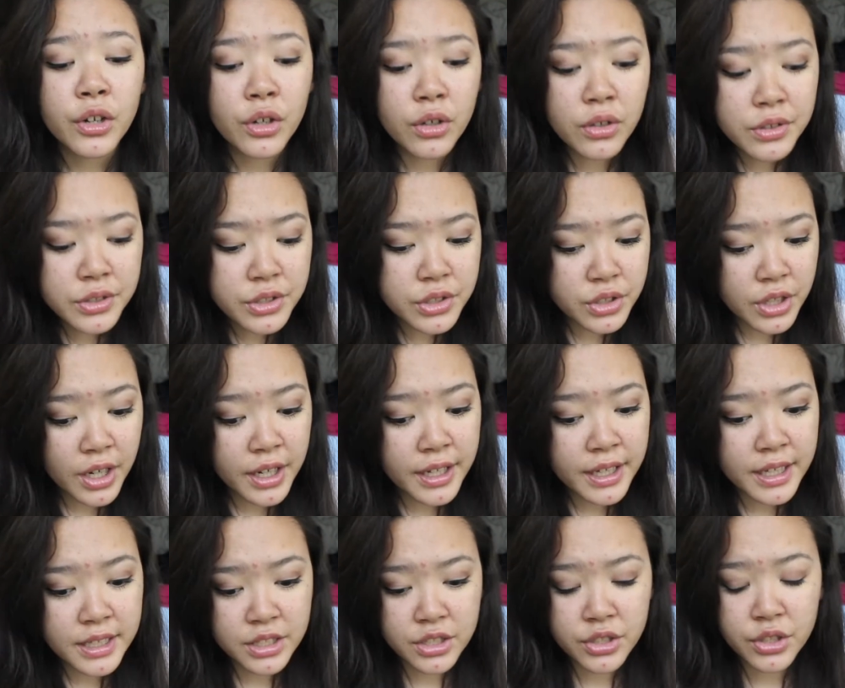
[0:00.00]
Girls try to
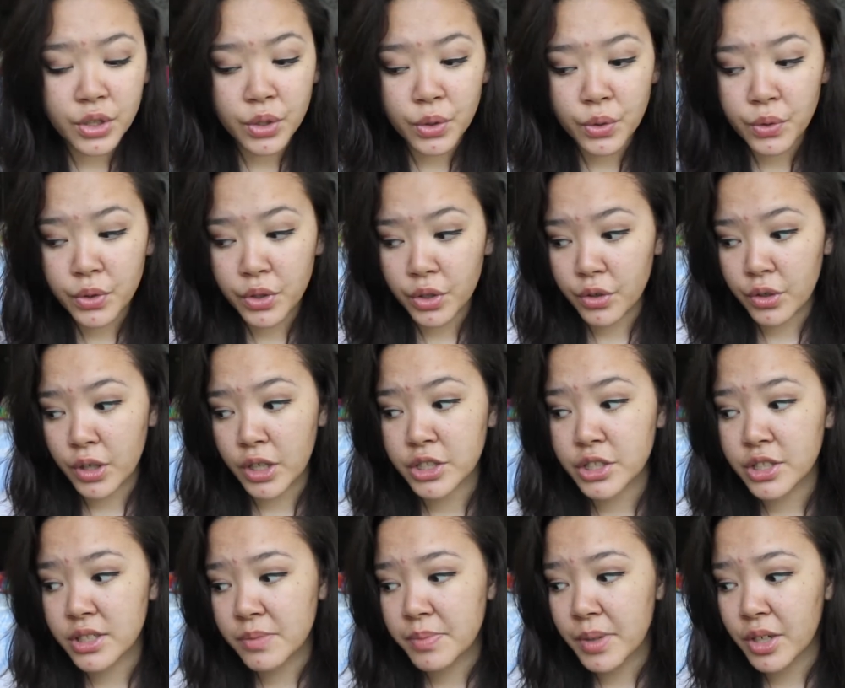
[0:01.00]
get to know their
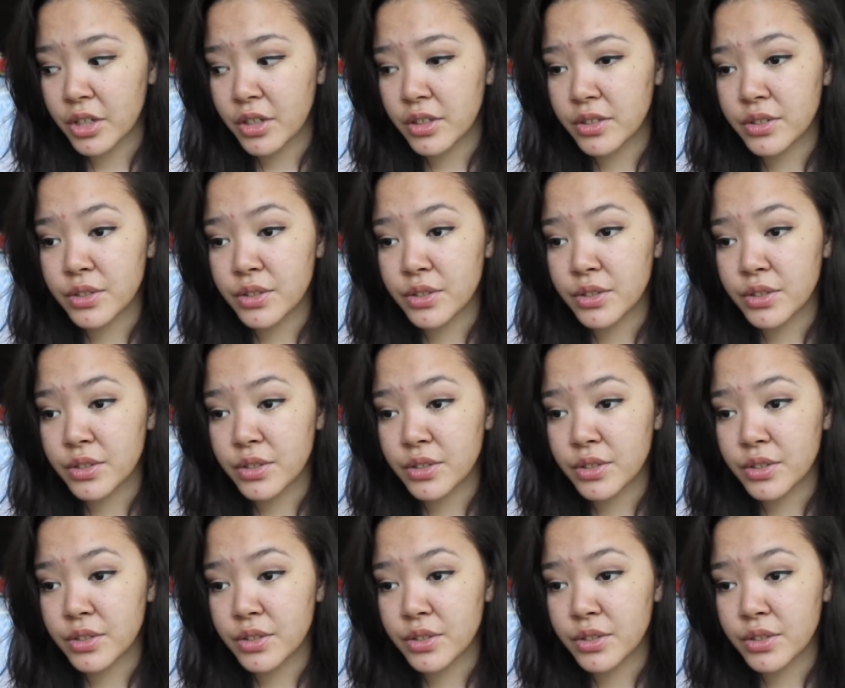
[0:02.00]
crushes better